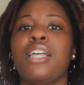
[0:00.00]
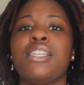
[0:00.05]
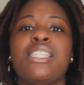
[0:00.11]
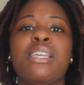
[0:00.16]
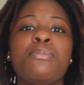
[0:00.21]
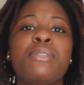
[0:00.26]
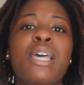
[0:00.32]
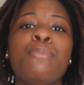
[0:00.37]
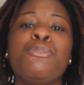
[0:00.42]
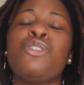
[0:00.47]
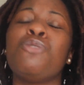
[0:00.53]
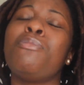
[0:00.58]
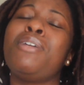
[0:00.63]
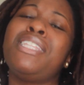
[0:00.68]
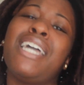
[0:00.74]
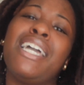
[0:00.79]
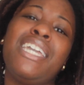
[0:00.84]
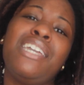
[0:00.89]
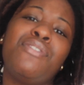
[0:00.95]
Now, sometimes you
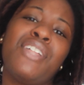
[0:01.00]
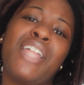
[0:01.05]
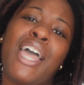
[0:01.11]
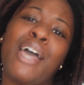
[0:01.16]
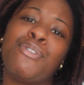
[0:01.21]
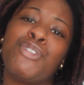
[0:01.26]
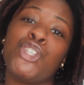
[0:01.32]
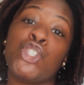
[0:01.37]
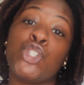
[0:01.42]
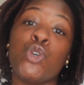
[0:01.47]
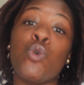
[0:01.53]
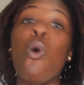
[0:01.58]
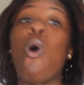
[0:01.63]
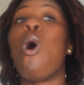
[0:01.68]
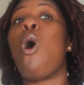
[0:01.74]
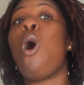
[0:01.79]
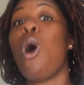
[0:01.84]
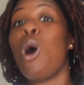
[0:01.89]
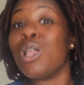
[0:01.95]
may not even have to
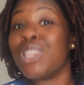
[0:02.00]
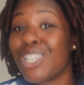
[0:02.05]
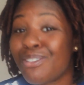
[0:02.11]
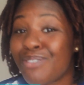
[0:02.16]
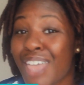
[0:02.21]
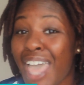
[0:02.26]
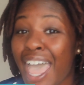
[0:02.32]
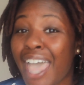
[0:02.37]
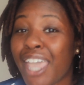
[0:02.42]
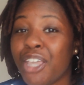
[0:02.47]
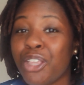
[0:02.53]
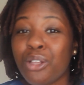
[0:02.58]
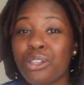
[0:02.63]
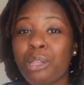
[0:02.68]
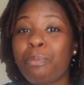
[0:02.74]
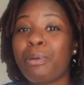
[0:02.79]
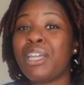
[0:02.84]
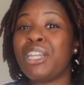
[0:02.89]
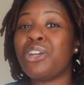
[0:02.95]
do all of that, you
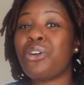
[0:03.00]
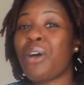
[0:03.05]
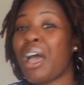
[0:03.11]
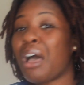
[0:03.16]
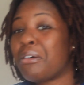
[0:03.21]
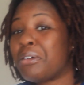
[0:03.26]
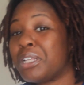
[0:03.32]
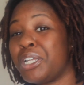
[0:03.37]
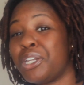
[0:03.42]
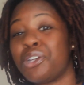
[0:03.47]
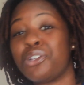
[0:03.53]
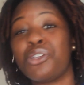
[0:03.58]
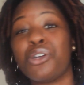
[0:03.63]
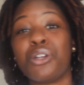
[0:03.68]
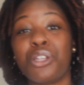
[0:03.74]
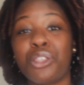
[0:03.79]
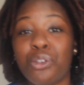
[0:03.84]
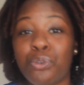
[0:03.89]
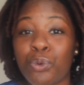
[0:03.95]
know, depending on how clean or
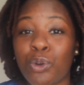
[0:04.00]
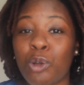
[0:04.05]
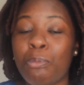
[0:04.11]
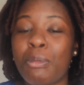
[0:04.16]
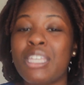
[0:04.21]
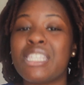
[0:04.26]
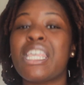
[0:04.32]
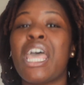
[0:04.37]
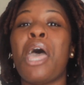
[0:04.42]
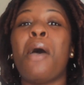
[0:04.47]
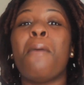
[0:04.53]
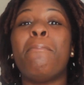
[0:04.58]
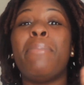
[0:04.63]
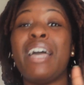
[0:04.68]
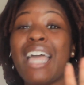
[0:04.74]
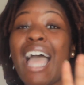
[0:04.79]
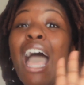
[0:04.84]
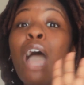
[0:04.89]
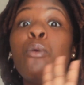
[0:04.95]
dirty the room is,
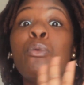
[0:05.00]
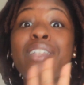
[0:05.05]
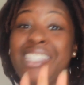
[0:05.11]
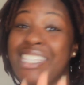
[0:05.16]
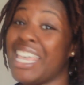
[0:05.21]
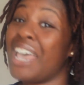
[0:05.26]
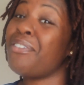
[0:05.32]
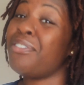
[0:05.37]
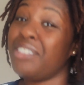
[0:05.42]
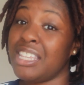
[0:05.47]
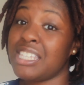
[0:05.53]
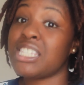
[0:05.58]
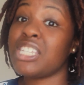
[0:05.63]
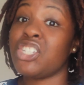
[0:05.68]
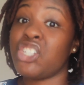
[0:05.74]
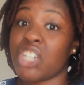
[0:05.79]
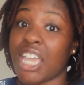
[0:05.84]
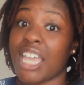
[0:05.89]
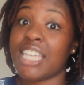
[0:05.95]
but I would definitely
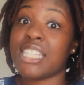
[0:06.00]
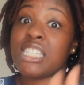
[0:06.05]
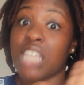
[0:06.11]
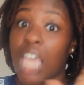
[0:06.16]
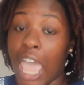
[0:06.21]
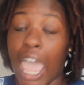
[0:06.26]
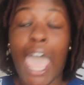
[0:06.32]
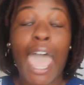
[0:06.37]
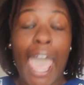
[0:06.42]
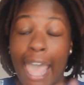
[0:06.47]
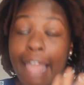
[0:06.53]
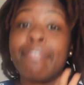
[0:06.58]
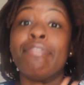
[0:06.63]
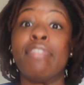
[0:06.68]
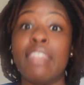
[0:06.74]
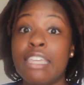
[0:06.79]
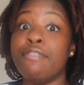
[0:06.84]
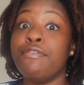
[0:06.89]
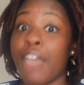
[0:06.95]
suggest,
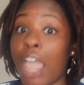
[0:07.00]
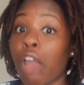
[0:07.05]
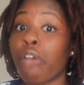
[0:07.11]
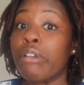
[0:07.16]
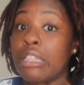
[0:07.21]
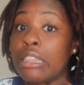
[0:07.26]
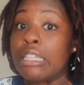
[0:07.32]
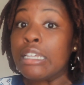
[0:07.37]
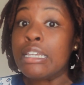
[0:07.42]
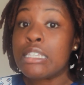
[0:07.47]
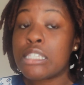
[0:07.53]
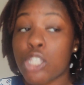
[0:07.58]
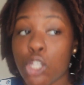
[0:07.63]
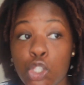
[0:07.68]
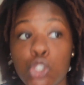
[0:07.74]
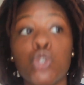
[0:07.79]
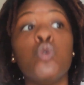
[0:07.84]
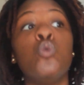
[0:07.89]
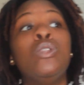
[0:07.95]
at the very
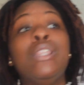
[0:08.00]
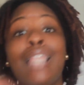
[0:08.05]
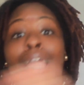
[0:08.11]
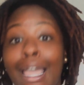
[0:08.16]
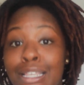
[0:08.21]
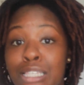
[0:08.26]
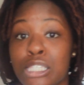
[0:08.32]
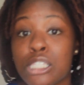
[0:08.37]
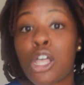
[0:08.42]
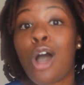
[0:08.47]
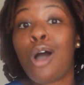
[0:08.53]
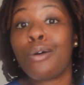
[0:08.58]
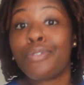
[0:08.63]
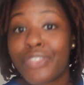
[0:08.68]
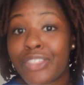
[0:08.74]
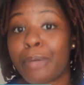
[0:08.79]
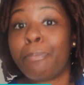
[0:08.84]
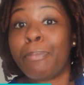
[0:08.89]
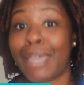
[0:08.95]
least, to
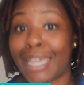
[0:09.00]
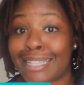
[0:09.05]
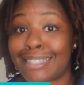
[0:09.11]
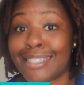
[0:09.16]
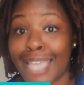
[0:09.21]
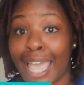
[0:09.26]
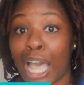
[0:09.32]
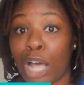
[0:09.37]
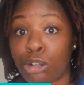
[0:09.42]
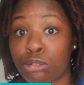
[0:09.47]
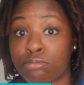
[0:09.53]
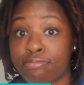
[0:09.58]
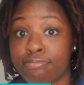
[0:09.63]
Lysol the bed down